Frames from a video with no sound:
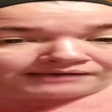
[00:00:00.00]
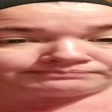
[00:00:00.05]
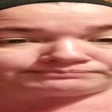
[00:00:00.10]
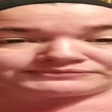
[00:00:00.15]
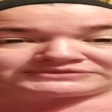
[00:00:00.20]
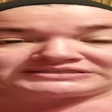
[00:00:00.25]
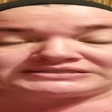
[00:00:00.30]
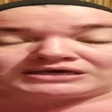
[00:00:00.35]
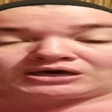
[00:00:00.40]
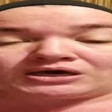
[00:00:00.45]

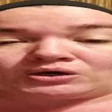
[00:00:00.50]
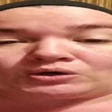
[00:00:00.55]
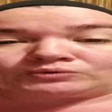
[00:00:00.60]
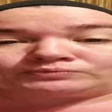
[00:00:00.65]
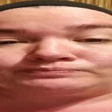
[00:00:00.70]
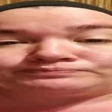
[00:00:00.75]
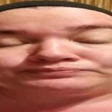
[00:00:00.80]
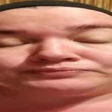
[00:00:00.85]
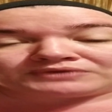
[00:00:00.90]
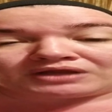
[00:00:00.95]

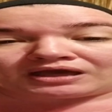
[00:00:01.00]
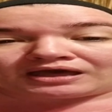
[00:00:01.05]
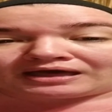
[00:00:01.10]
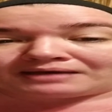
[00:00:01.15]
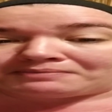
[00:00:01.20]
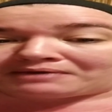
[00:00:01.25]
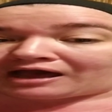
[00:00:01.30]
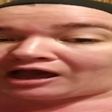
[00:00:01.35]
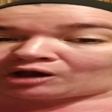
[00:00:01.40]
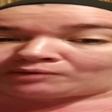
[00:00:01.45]
so
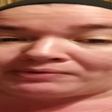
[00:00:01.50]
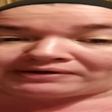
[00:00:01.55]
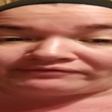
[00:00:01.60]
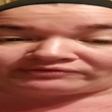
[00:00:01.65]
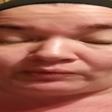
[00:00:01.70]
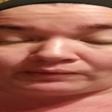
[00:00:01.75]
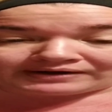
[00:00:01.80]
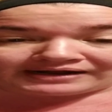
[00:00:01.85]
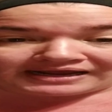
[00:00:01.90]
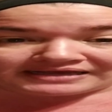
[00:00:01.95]
I hope
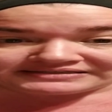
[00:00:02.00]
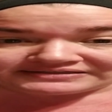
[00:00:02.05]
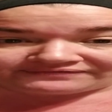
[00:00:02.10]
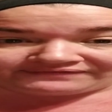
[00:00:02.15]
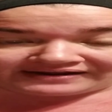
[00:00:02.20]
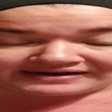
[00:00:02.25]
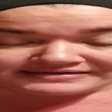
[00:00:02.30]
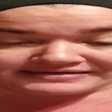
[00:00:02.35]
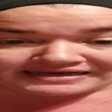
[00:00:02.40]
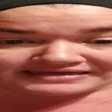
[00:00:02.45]
everyone has a
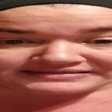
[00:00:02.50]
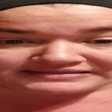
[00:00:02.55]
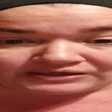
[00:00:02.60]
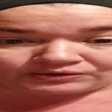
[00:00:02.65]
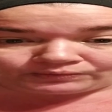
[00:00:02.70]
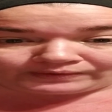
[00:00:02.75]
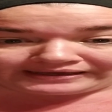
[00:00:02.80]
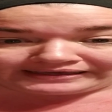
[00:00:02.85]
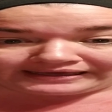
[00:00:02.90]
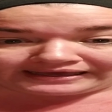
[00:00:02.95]
fantastic
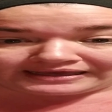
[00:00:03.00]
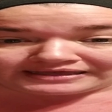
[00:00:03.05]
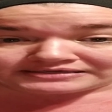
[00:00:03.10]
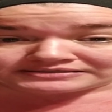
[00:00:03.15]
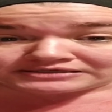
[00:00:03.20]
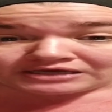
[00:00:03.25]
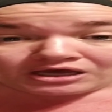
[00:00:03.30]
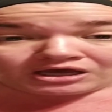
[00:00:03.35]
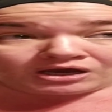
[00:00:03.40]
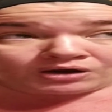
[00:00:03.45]
weekend.